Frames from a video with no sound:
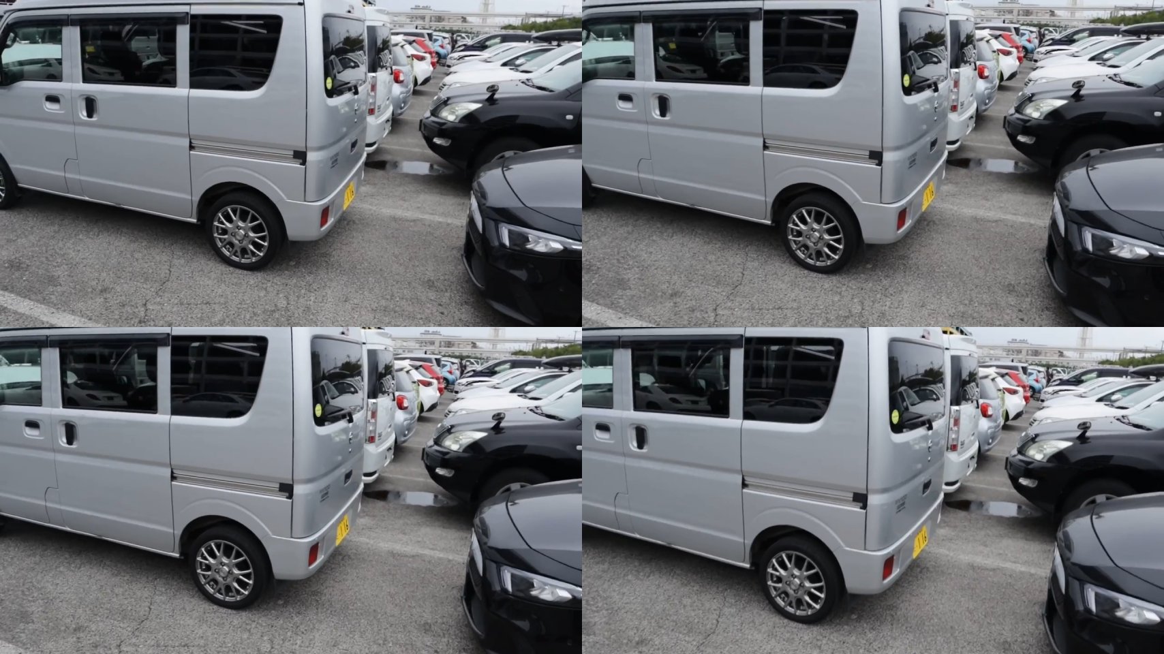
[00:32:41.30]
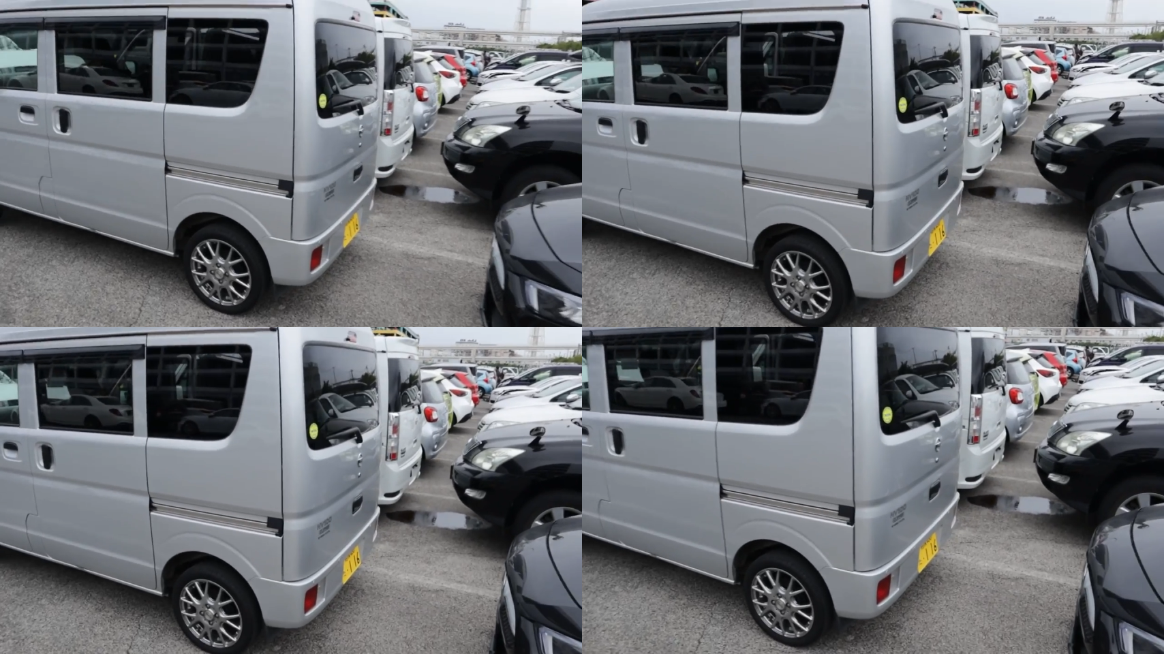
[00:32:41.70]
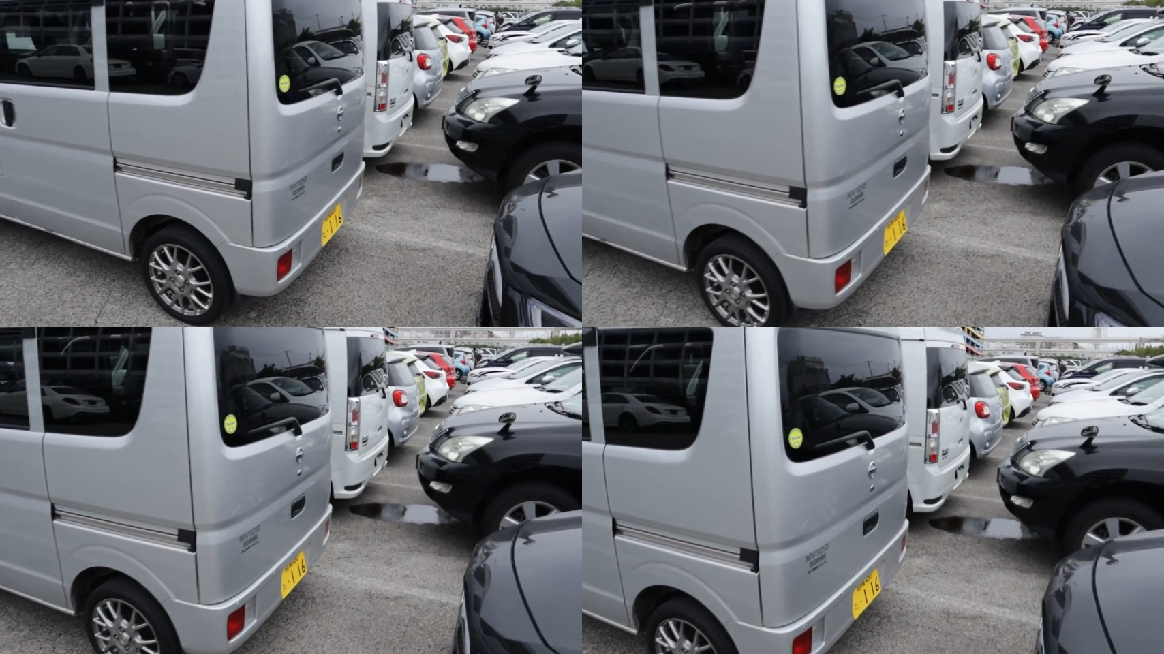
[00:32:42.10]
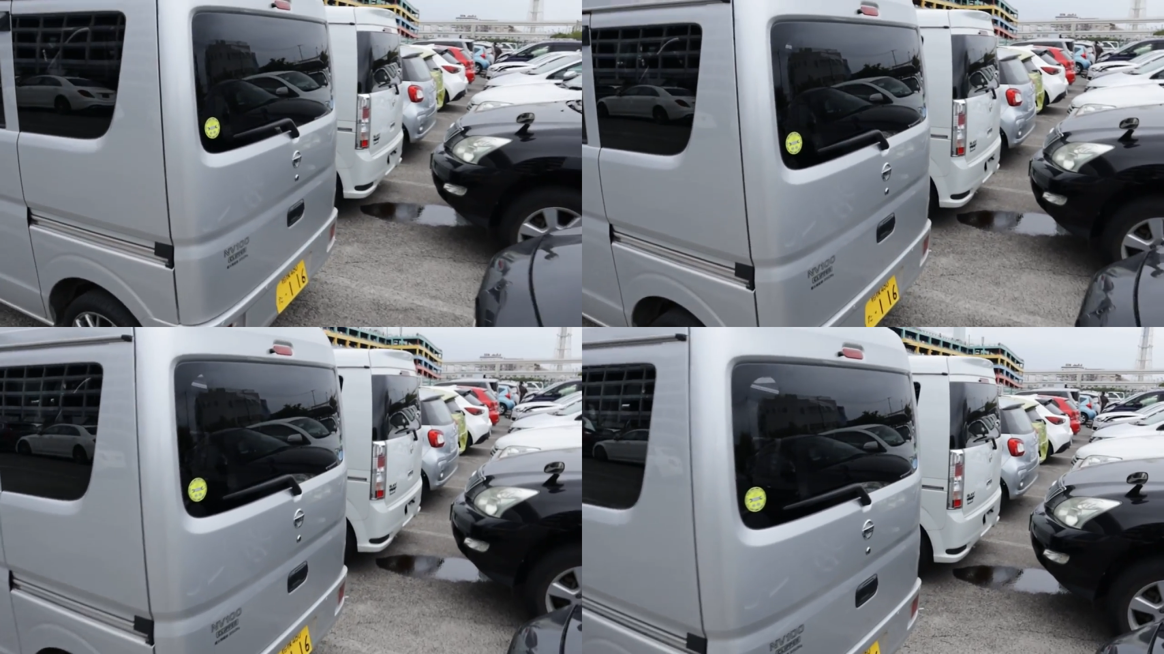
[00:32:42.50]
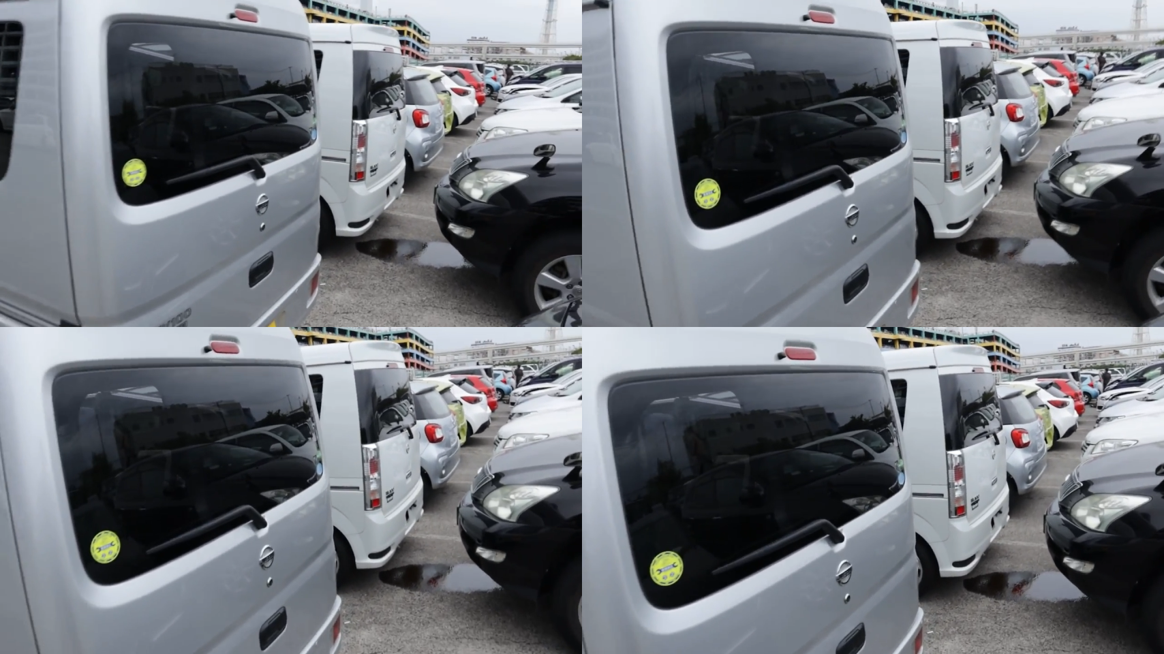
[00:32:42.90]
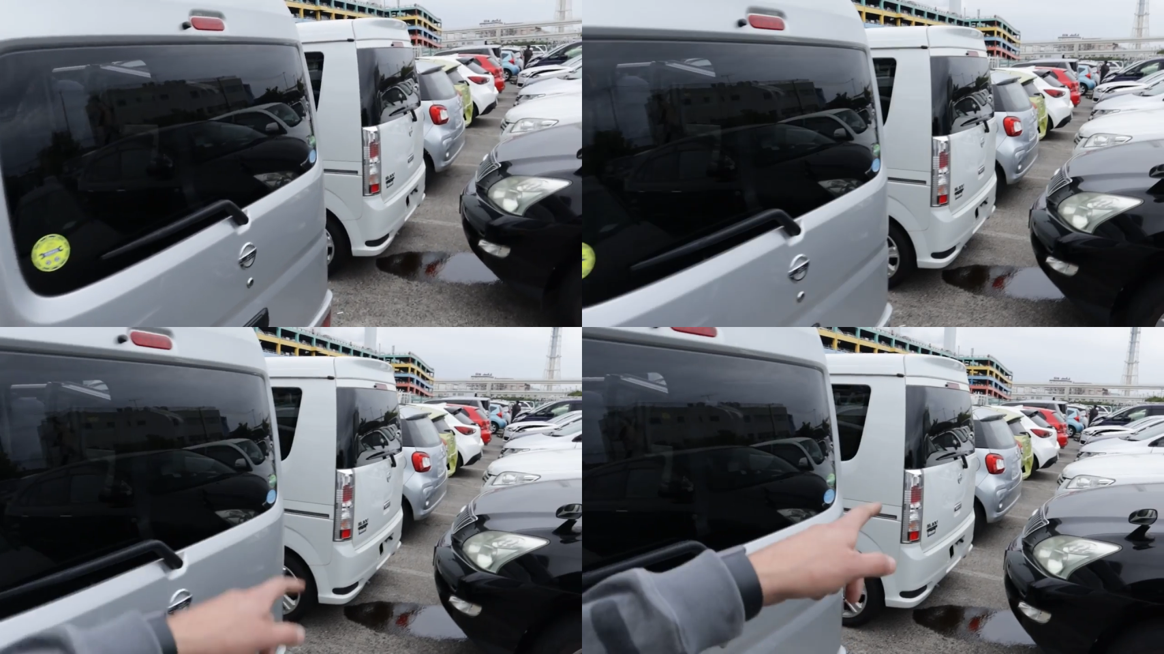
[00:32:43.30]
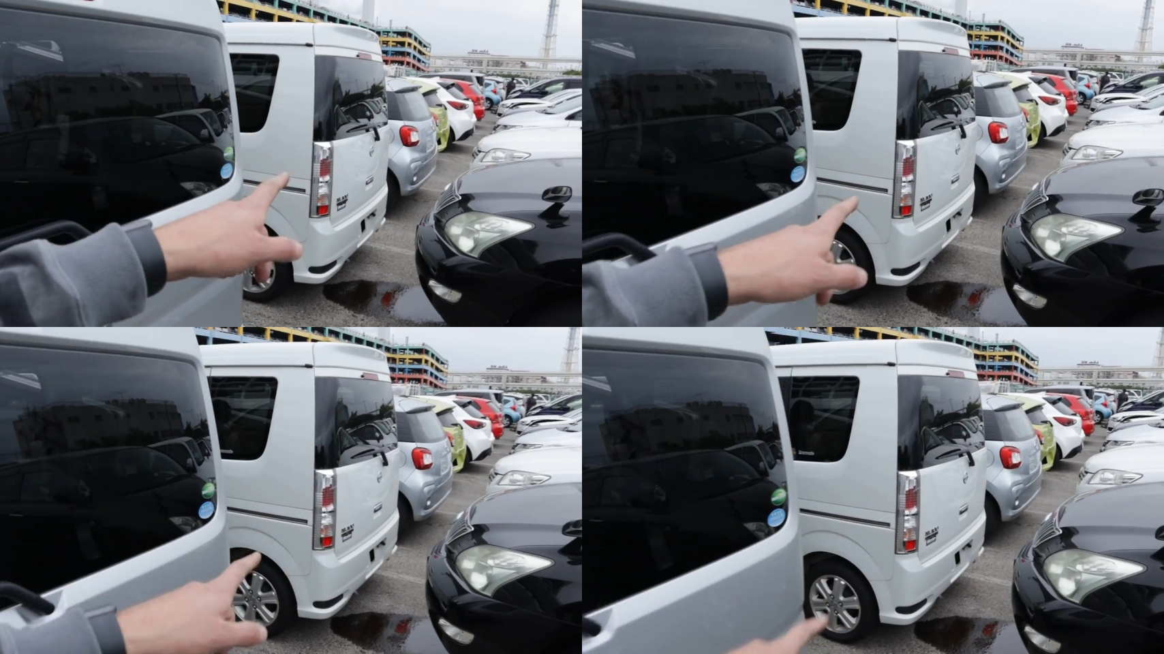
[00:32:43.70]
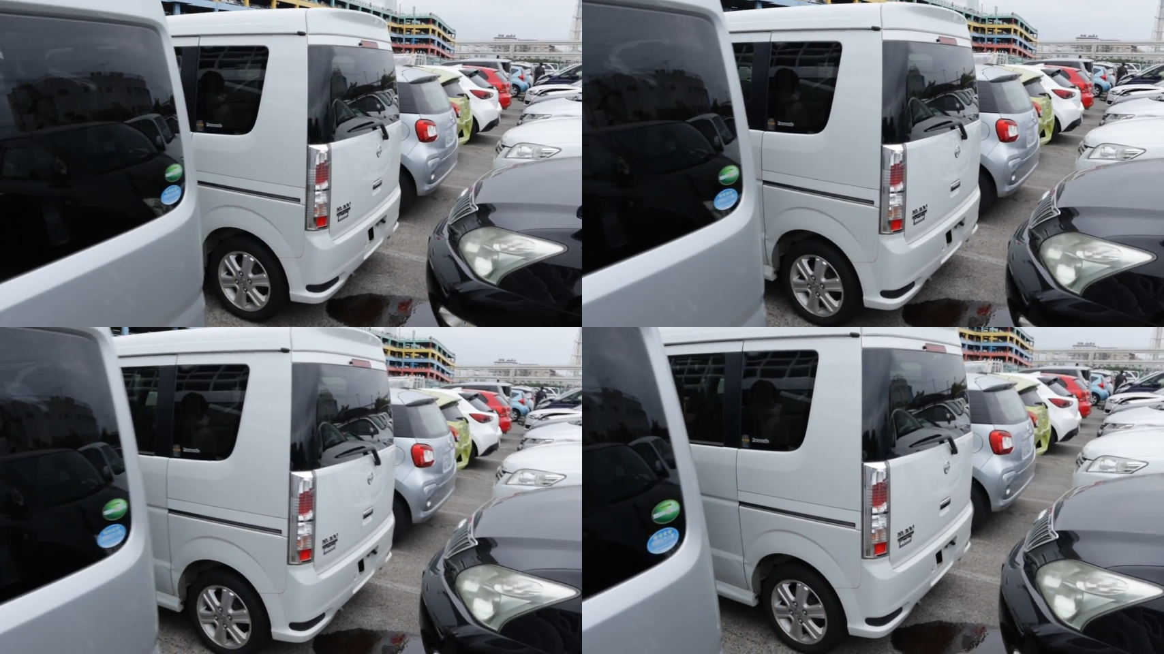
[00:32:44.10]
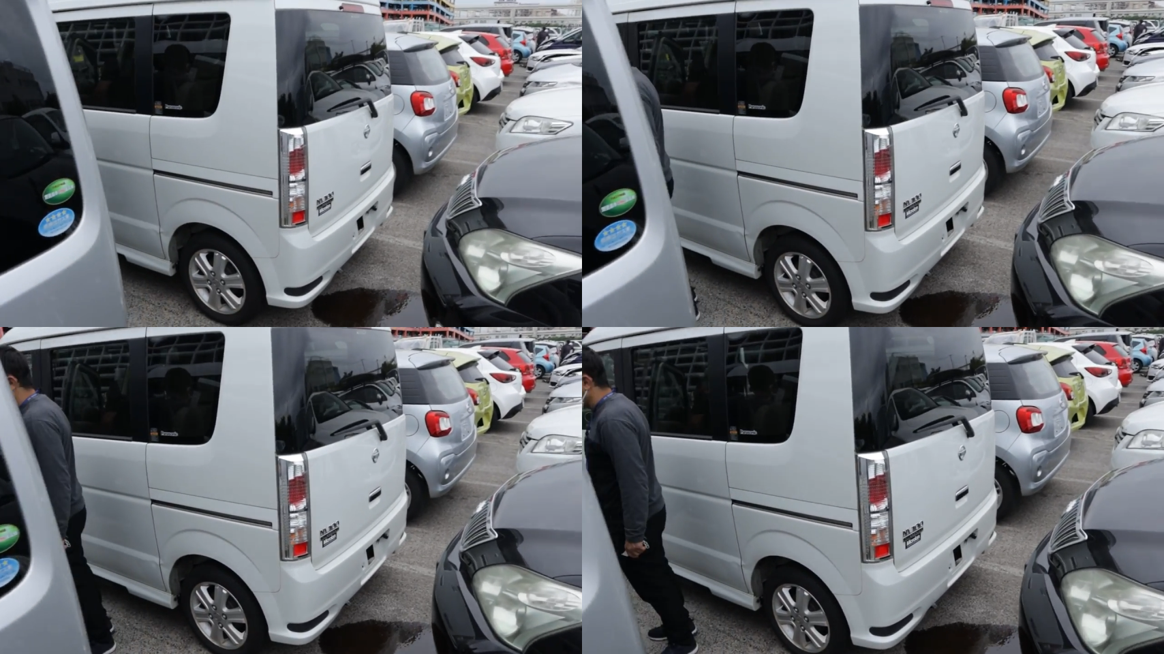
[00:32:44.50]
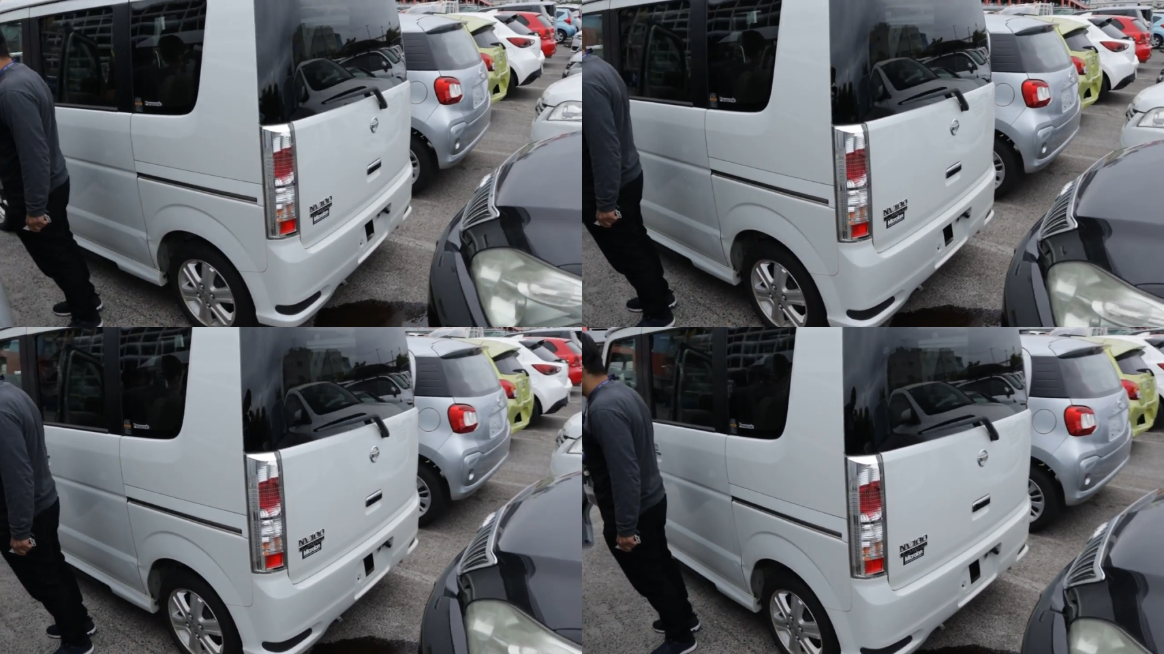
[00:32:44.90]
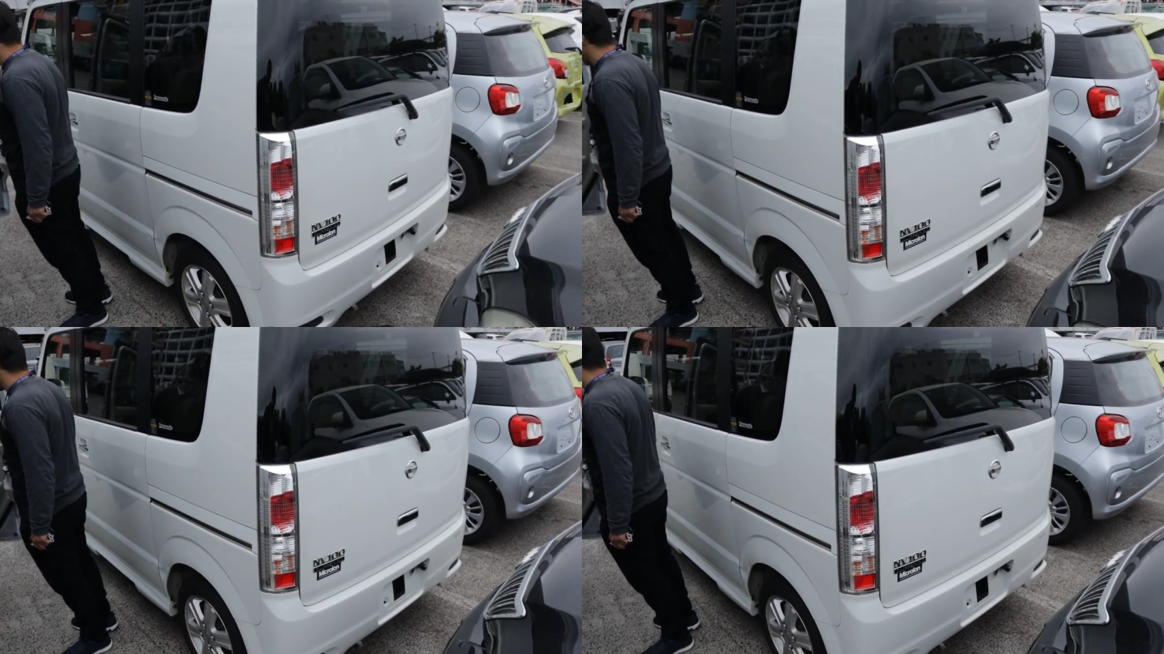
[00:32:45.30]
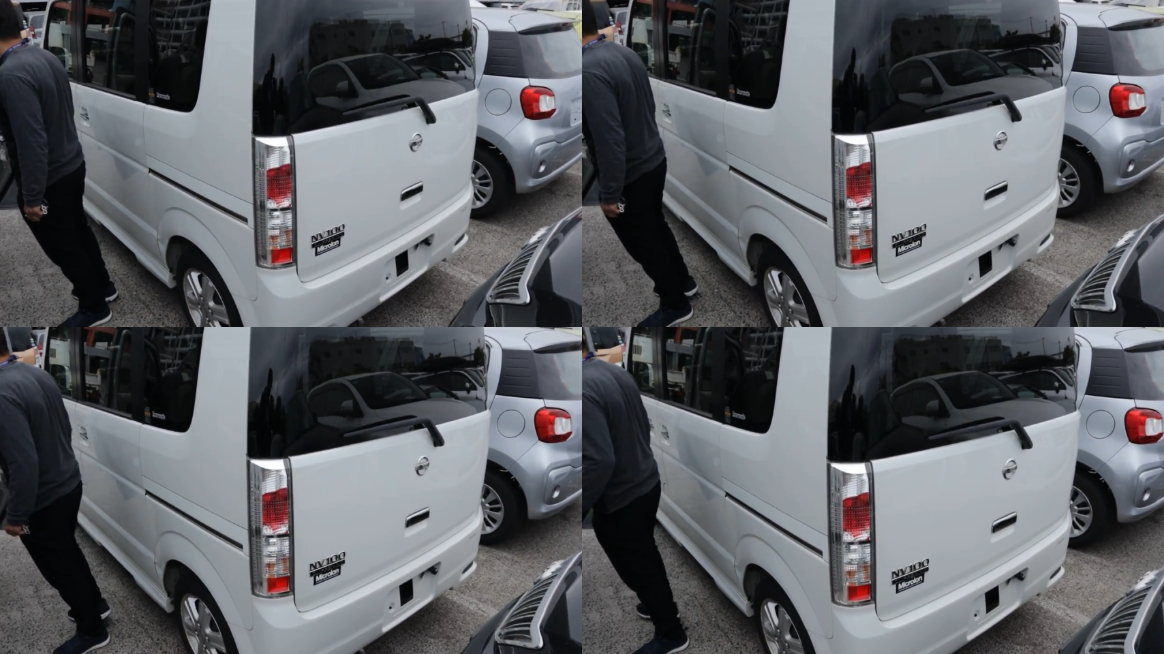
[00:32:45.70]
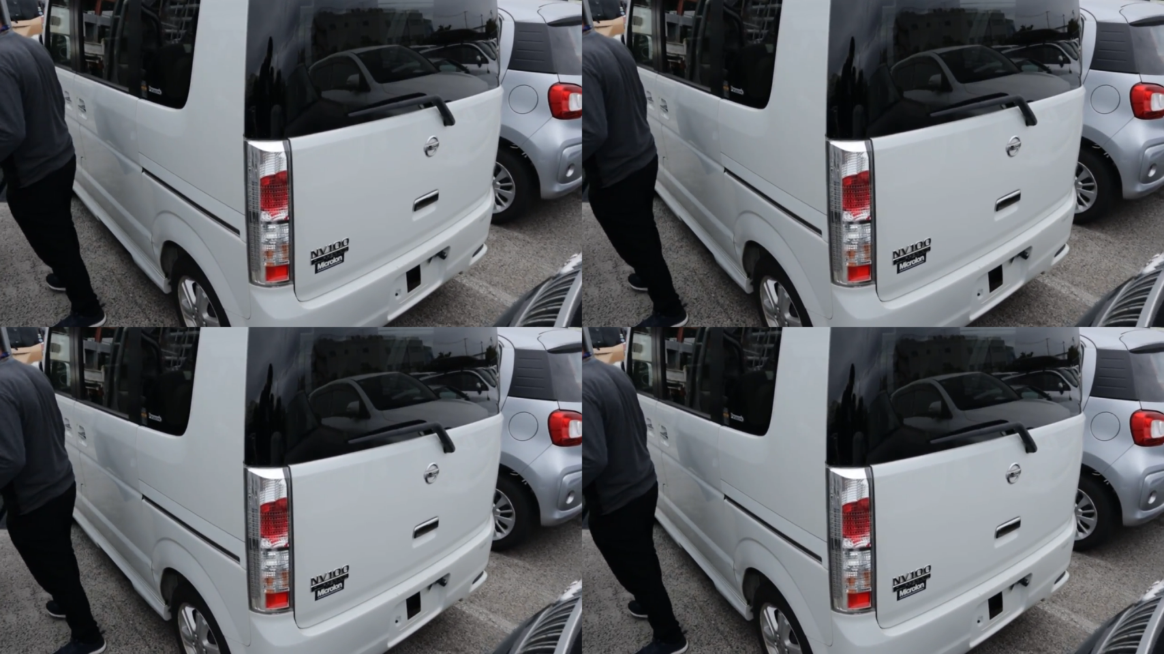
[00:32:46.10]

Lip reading: Nobody's mouth can be seen.